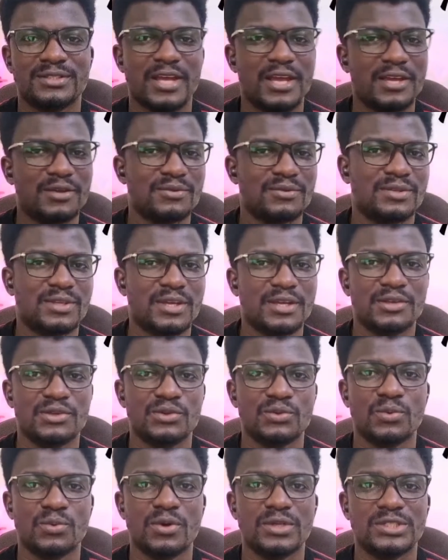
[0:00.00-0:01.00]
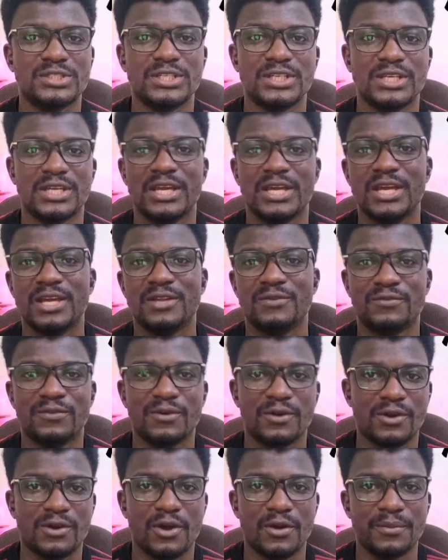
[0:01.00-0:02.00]
thank you once again
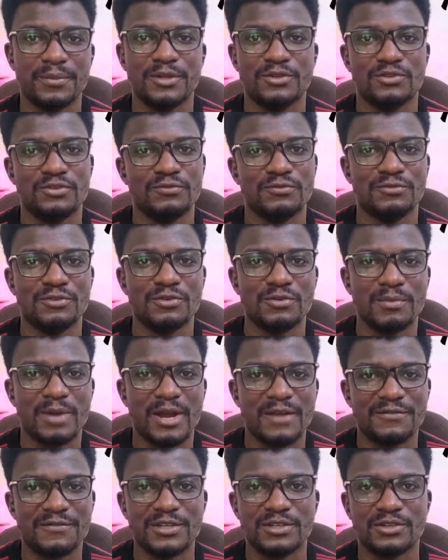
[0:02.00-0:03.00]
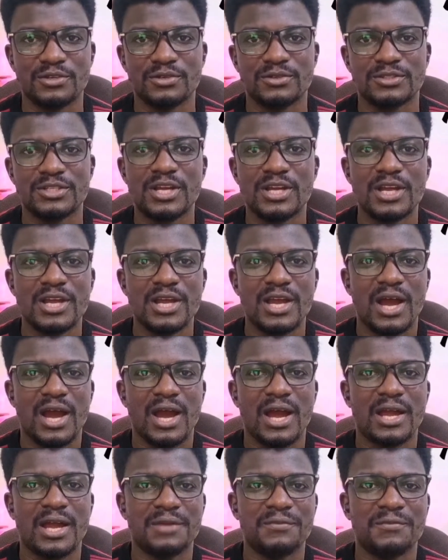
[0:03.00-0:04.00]
for coming to view my videos.
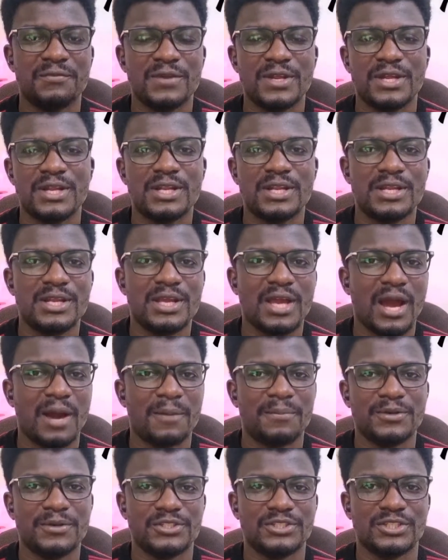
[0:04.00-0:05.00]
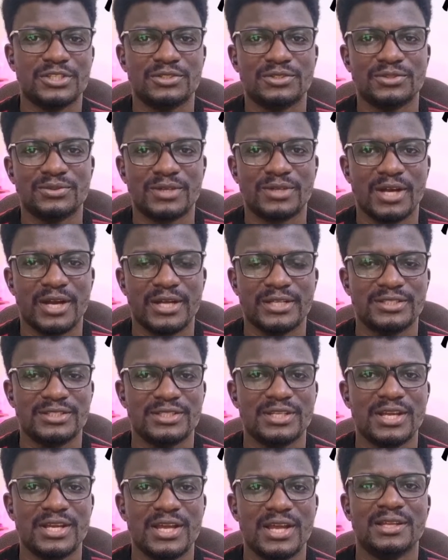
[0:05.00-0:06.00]
I really appreciate you
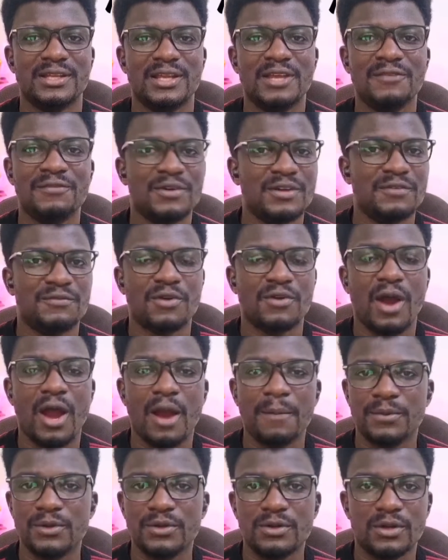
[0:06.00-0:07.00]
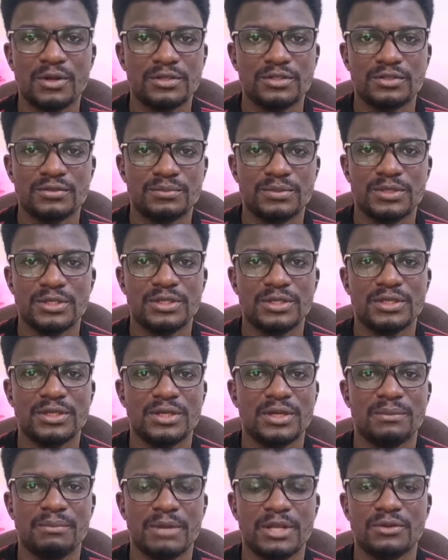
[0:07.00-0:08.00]
guys. Even if you happen not to be
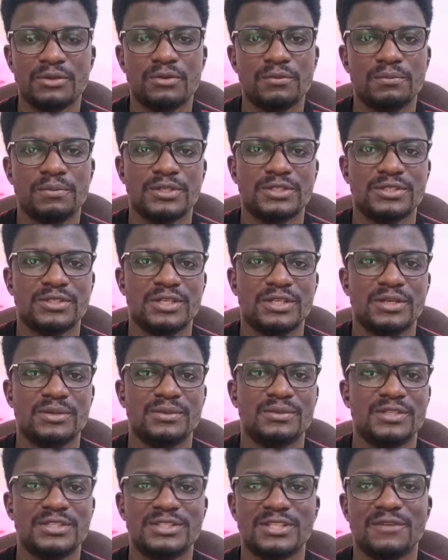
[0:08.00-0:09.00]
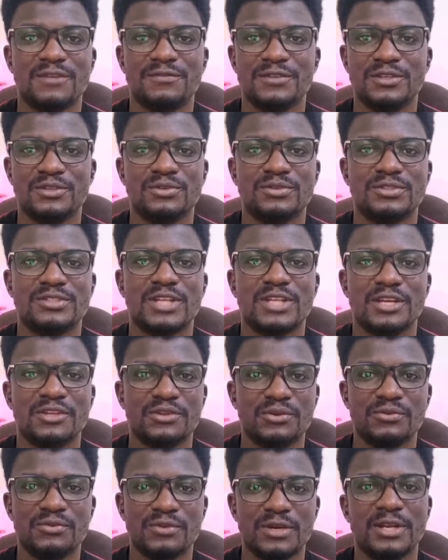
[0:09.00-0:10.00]
a medical personnel, these are videos that
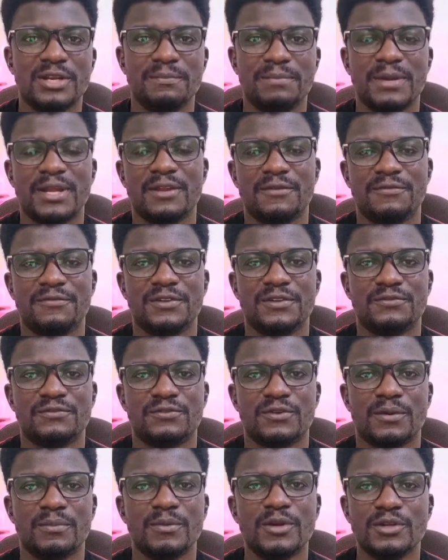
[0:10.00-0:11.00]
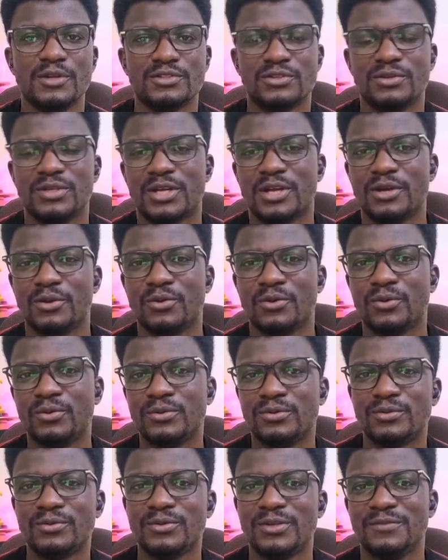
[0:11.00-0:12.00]
you'll really benefit from. So you can go
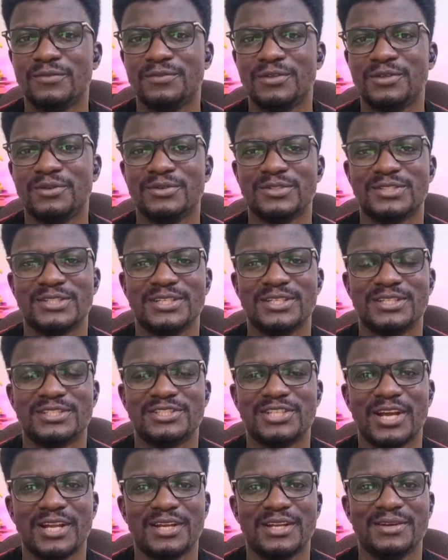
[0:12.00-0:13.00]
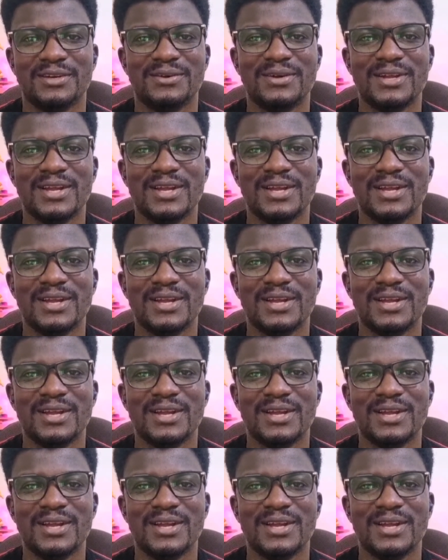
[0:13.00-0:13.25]
through the videos in the channel